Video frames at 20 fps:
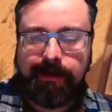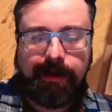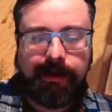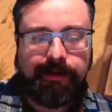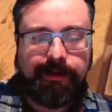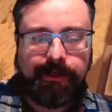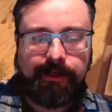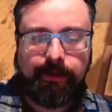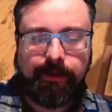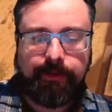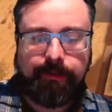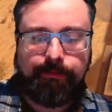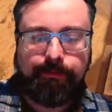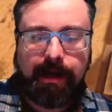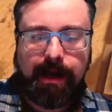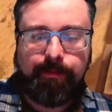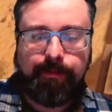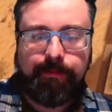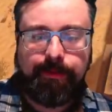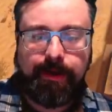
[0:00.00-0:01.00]
You know, the
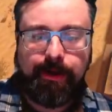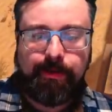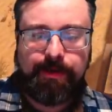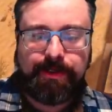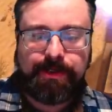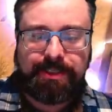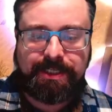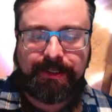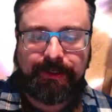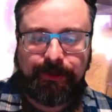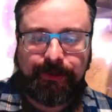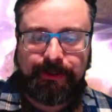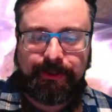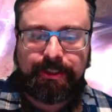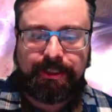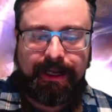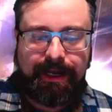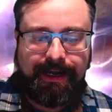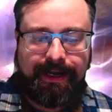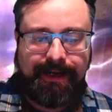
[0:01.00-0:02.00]
problem, though, is it
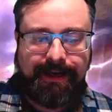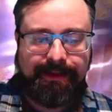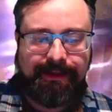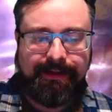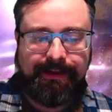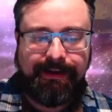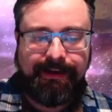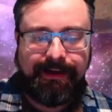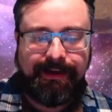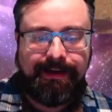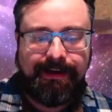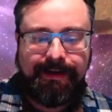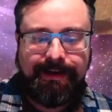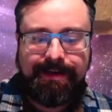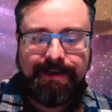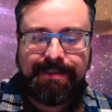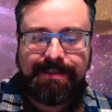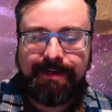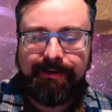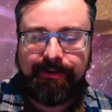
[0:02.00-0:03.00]
looks like the
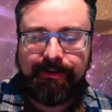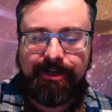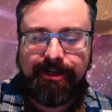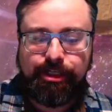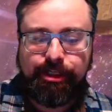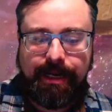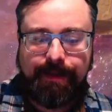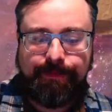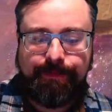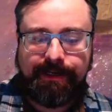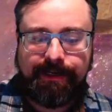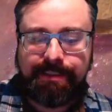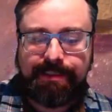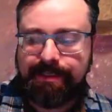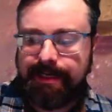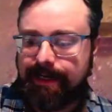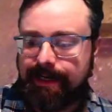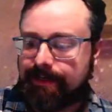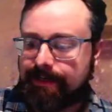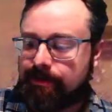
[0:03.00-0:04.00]
Scale King Champion is
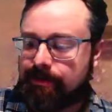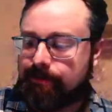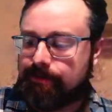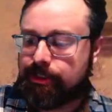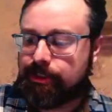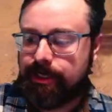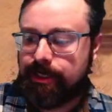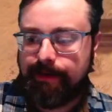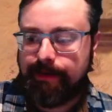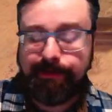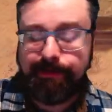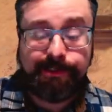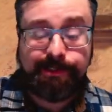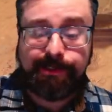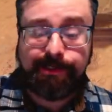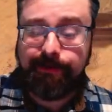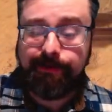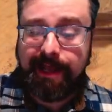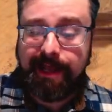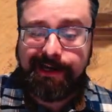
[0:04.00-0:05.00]
taking too much damage,
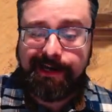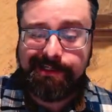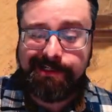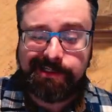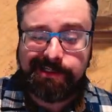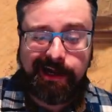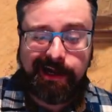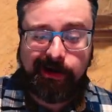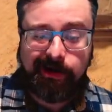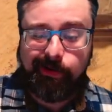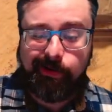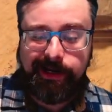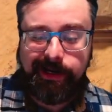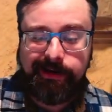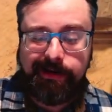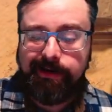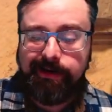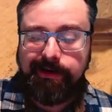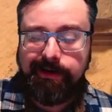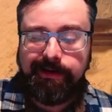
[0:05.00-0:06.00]
so that is not great.
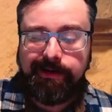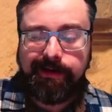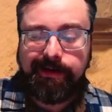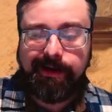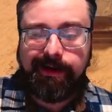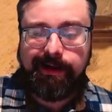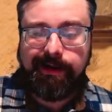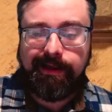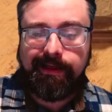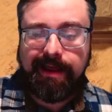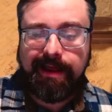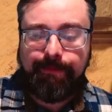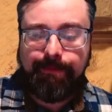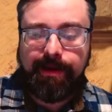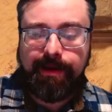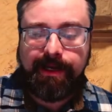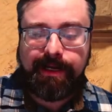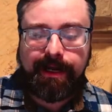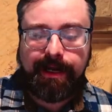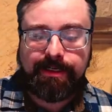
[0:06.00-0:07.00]
That
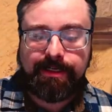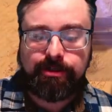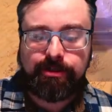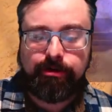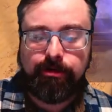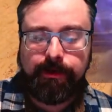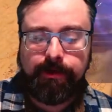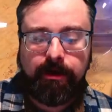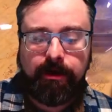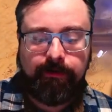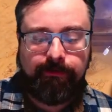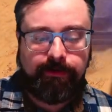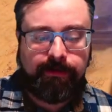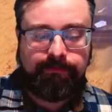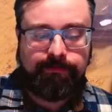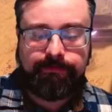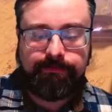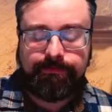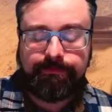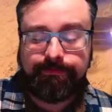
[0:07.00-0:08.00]
may kind of screw me over.
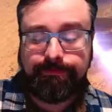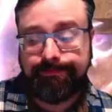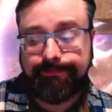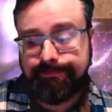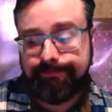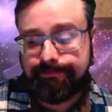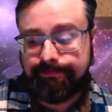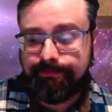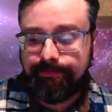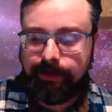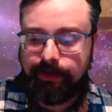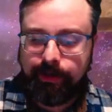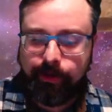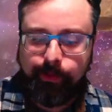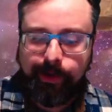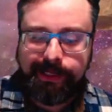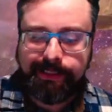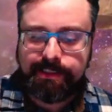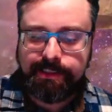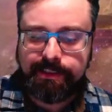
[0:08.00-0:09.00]
I'm going to
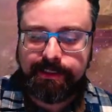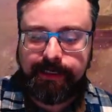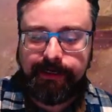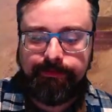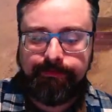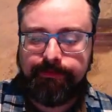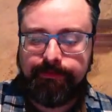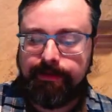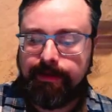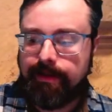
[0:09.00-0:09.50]
wait and see.